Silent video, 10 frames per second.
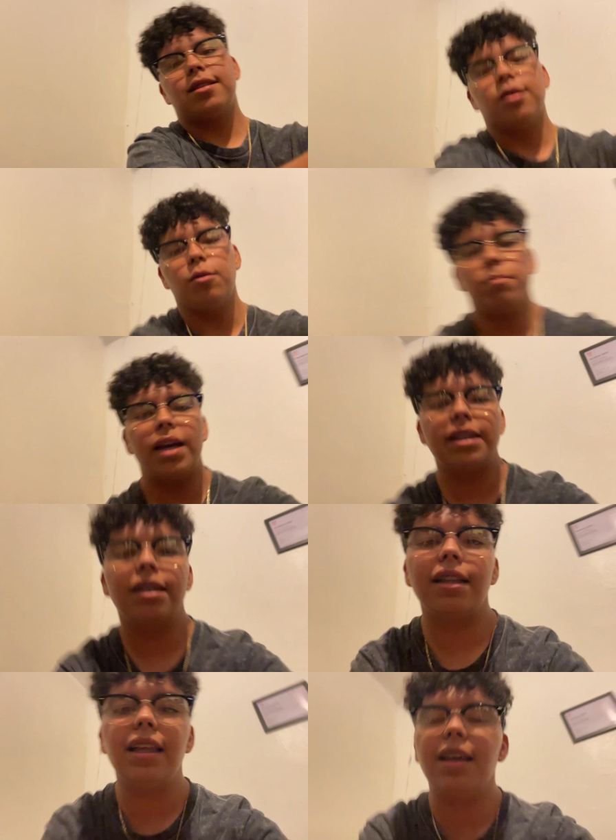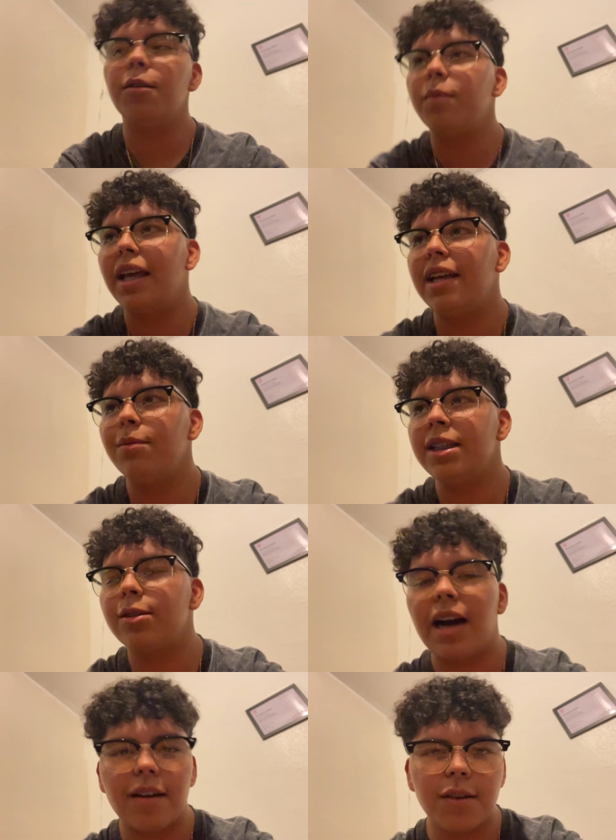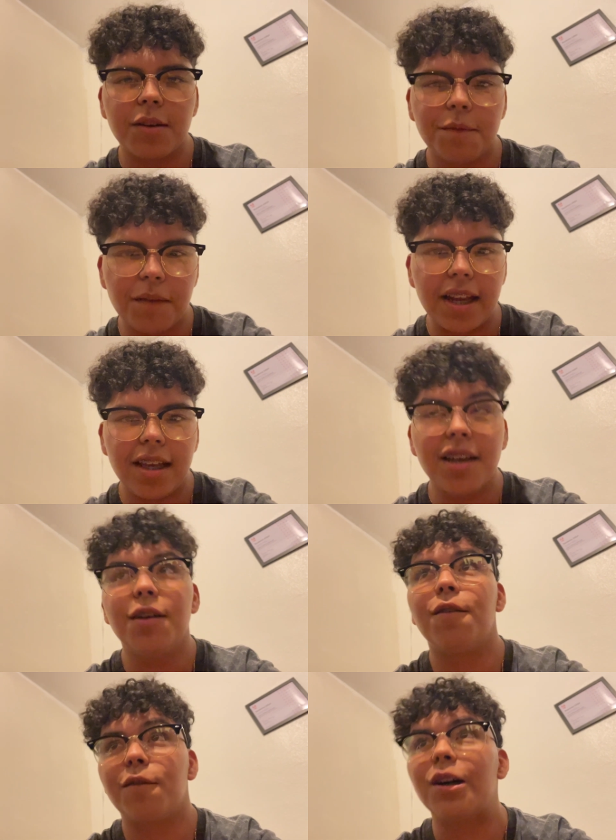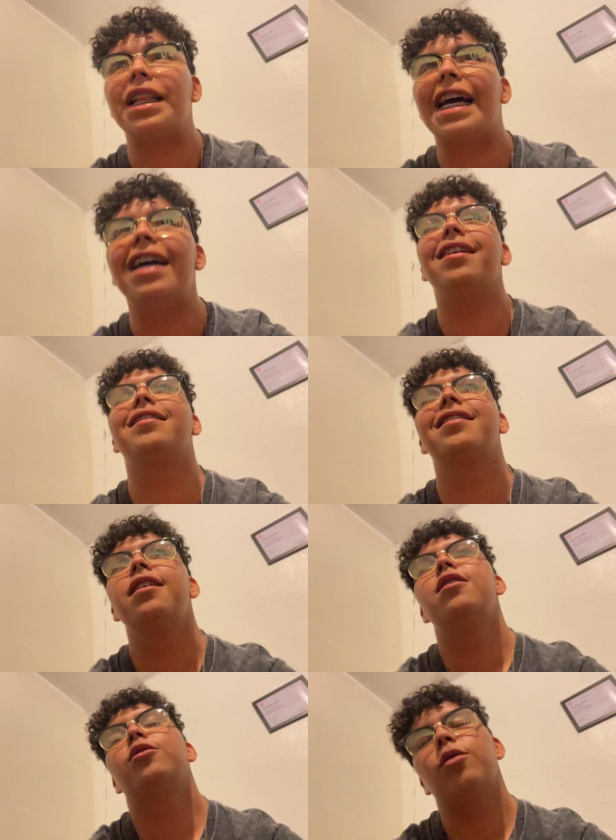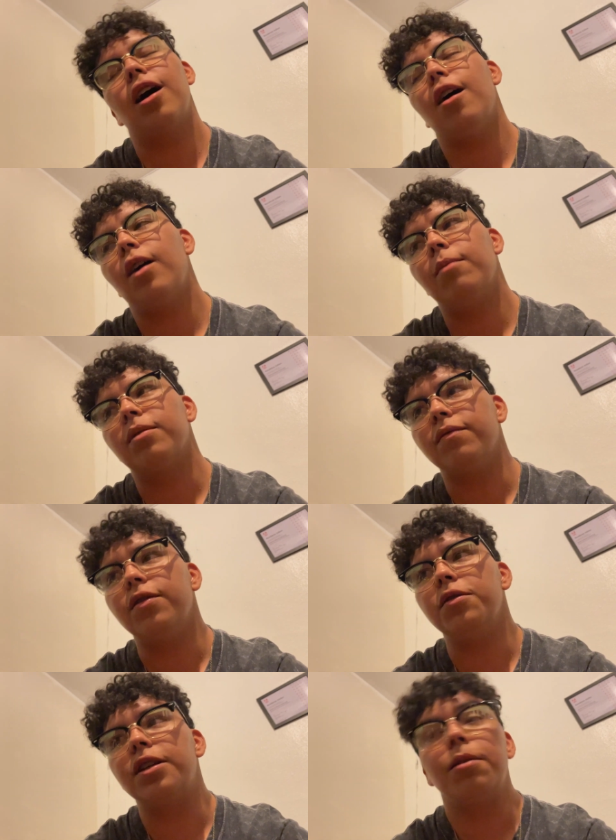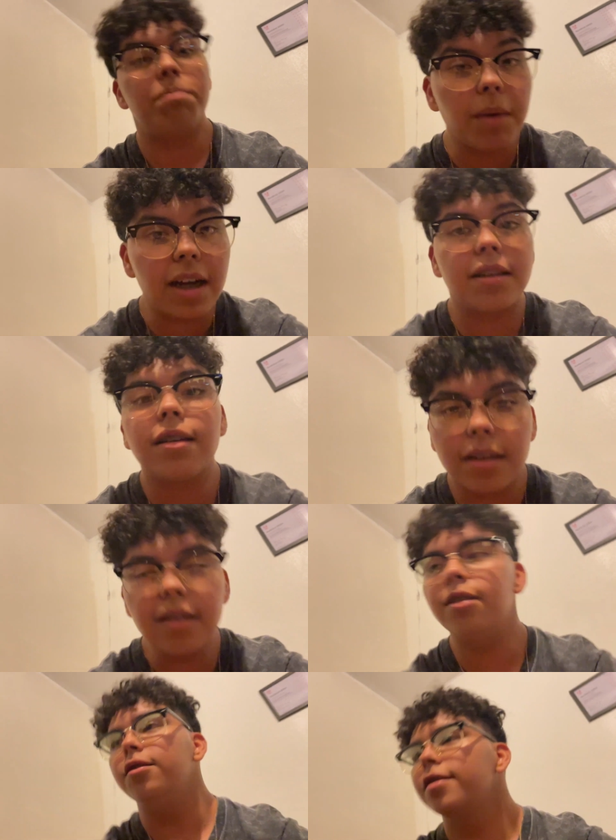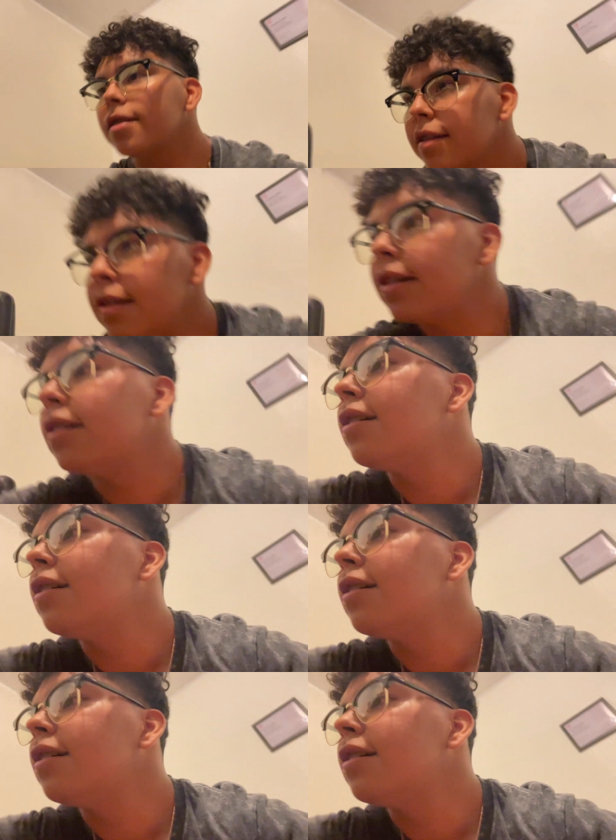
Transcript: So basically, we, we still have no confetti for the eggs. Okay, I had no confetti, but you know what I did have? A heart.